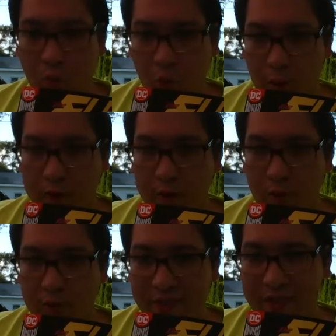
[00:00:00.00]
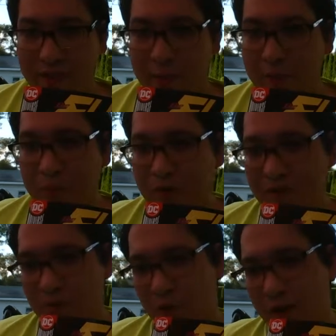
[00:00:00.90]
what you think my Book
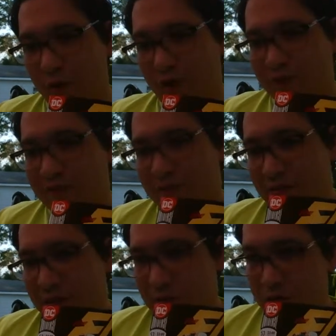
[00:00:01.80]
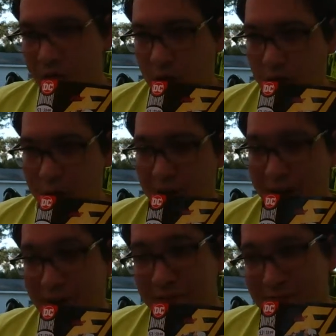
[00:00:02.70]
of the Week was. I
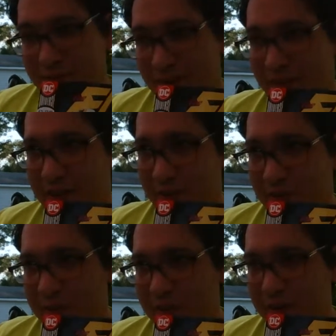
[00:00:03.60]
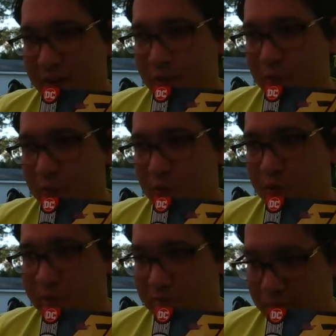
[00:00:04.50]
might even tell you if I'm in a good
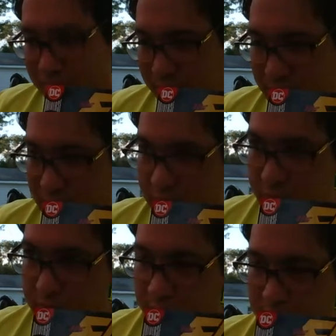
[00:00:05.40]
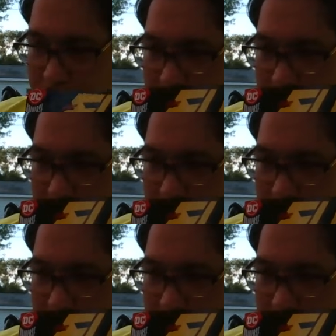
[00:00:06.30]
mood. But